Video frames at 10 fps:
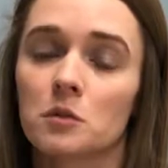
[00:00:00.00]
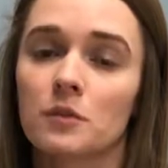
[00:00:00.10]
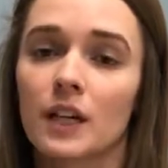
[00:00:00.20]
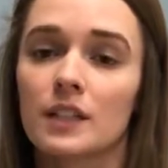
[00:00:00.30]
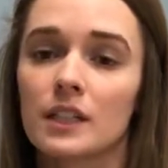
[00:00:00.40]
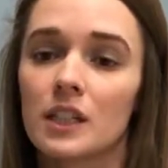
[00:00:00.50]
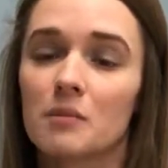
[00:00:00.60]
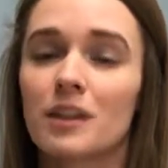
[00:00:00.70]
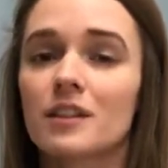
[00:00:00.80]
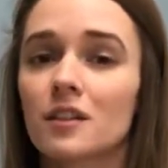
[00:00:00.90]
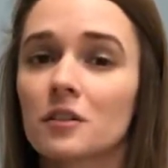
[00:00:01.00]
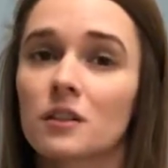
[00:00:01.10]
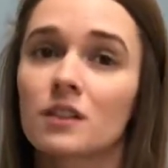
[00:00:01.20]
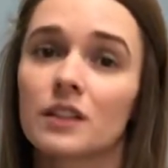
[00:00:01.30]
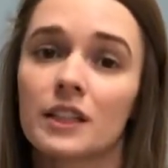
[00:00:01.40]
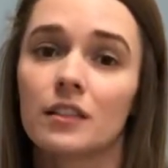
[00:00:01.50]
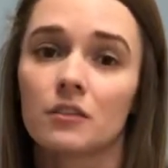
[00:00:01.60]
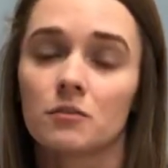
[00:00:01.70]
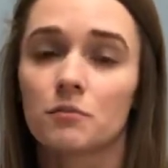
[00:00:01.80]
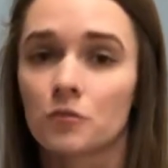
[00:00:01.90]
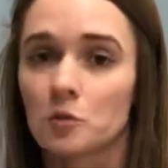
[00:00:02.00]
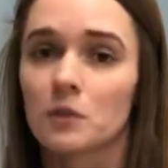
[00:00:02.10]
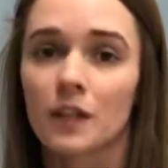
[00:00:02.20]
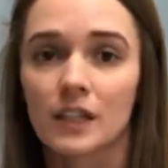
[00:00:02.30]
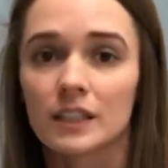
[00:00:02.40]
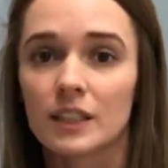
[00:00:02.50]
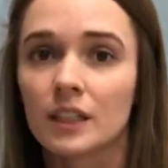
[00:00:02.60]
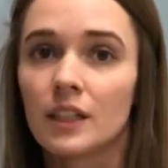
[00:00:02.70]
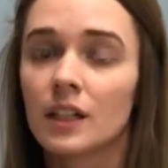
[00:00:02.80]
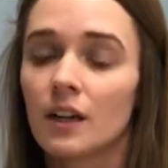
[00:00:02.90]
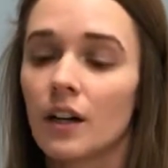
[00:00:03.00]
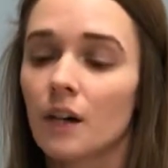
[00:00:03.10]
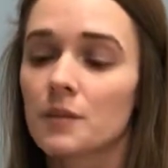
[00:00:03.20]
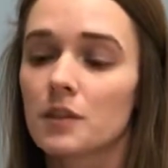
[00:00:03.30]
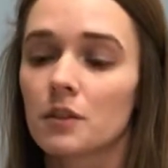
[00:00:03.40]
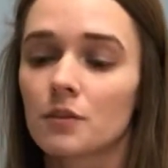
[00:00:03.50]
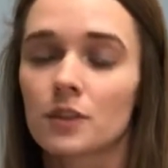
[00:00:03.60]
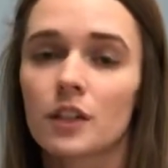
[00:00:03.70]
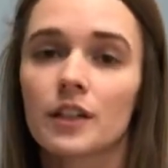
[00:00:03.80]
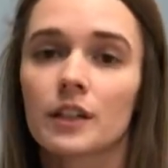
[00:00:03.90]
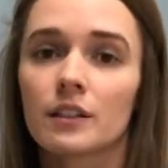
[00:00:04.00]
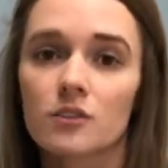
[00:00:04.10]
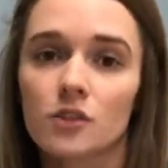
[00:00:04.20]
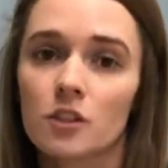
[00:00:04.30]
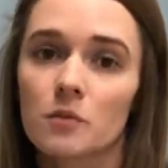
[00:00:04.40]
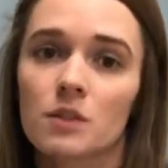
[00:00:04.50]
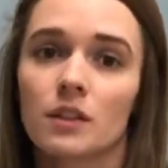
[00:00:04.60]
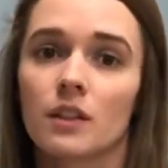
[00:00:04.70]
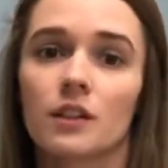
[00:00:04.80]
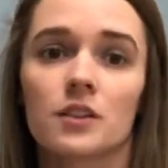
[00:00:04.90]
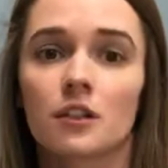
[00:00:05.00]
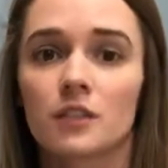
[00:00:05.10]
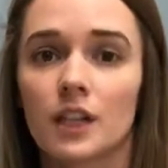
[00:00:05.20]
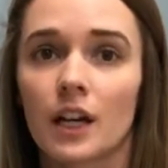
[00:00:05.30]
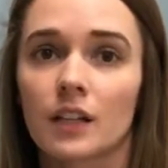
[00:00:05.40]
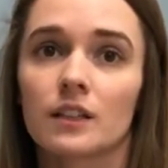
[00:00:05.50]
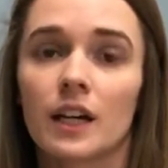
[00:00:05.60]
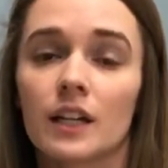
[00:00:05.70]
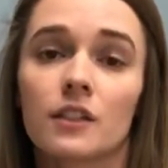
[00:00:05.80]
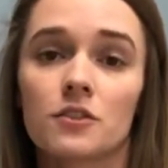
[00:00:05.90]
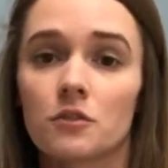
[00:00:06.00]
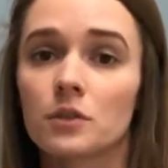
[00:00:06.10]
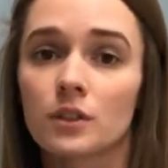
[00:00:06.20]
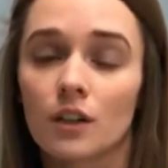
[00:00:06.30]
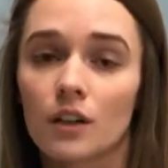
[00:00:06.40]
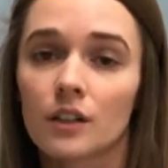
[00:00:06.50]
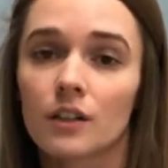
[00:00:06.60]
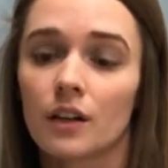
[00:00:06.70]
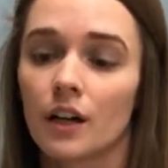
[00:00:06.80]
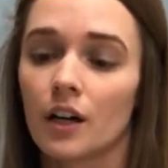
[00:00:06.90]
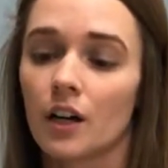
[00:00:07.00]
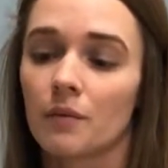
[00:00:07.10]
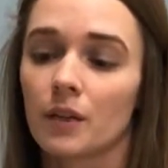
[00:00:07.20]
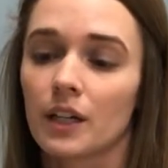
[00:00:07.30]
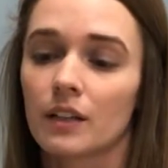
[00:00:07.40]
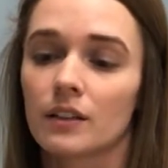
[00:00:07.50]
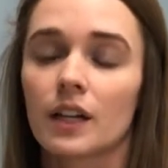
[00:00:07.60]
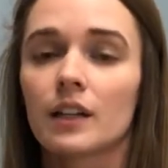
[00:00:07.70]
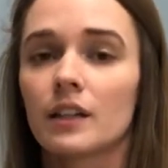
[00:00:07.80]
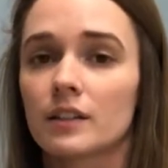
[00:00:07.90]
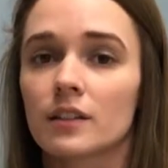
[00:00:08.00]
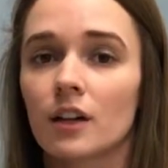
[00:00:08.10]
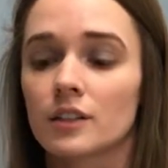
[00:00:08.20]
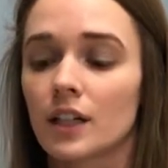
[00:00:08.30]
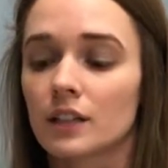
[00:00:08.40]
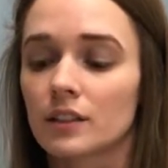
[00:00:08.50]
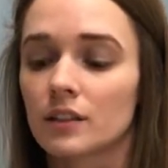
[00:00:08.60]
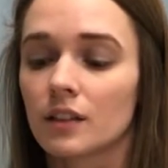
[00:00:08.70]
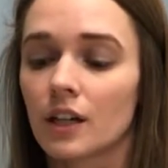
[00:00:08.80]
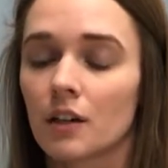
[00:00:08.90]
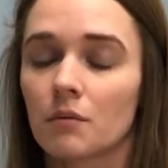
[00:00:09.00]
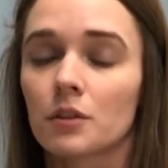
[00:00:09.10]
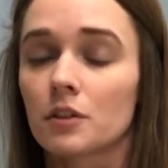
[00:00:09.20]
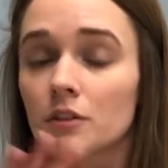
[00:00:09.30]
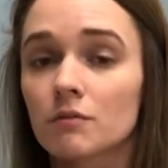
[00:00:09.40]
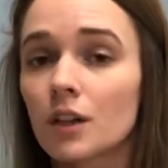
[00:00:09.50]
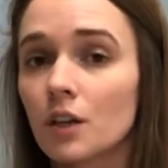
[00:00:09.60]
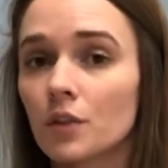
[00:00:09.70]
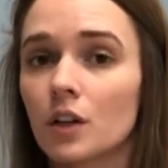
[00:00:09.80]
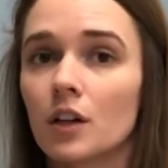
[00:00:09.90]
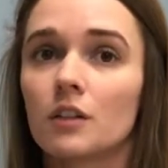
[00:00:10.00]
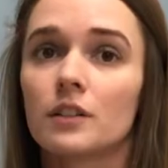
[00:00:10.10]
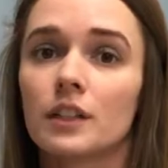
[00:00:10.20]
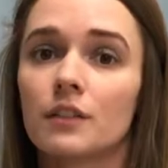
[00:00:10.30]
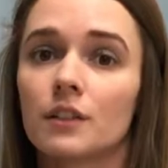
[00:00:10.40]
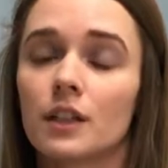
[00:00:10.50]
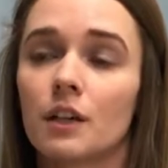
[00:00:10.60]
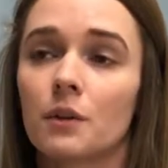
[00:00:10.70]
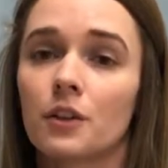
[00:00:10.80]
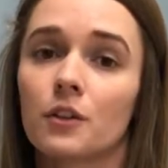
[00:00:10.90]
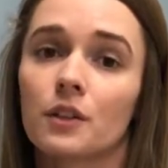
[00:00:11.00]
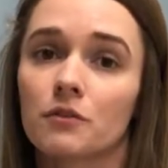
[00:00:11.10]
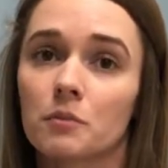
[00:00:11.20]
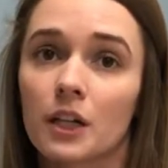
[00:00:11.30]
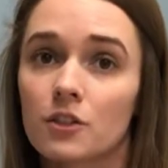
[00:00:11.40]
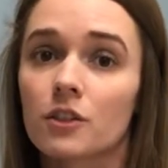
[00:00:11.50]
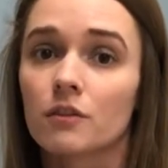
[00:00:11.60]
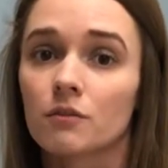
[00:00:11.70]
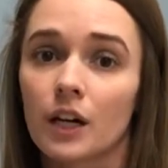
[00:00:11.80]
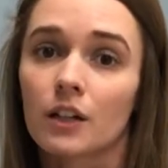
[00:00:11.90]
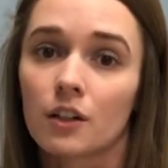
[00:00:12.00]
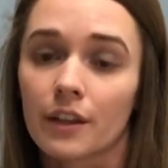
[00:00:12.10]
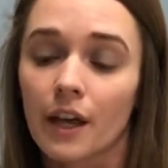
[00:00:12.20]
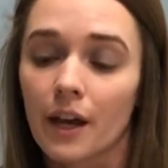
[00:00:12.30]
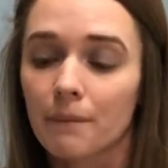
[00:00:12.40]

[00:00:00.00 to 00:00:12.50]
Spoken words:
of ID, but it's also a legal form of ID. So if your dog is chipped, then there's no denying that that is your dog, and that it's contacted or overall with your information right on that.